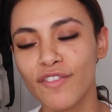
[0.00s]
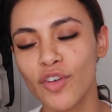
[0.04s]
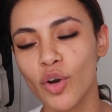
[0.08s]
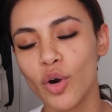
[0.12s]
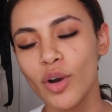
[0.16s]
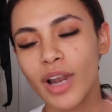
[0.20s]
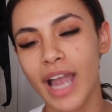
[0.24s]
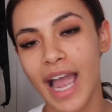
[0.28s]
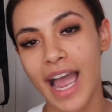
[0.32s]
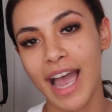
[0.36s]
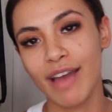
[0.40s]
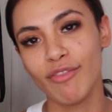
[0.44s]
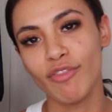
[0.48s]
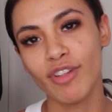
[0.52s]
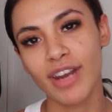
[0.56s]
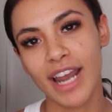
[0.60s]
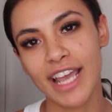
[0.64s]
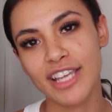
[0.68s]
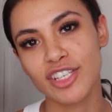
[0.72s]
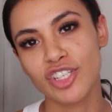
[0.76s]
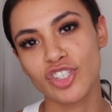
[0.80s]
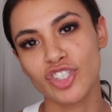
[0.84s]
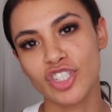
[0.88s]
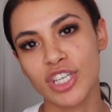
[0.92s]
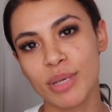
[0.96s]
vlog and
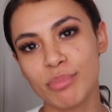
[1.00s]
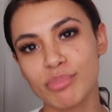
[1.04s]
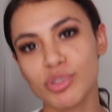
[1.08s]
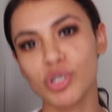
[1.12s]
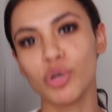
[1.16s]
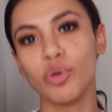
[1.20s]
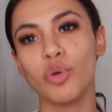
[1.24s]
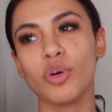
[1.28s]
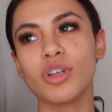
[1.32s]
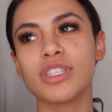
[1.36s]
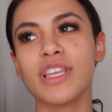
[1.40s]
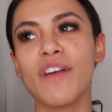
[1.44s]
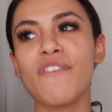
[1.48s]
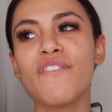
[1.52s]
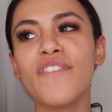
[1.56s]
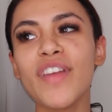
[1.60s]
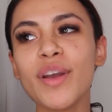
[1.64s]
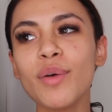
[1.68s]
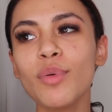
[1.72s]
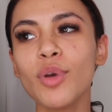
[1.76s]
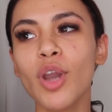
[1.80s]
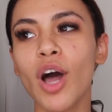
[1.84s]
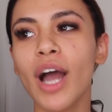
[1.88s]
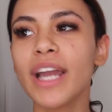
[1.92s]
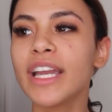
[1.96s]
relationship talk. Because I
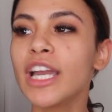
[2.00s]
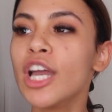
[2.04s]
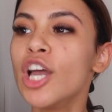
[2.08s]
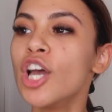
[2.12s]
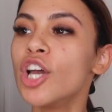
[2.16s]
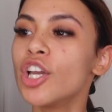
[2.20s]
feel like,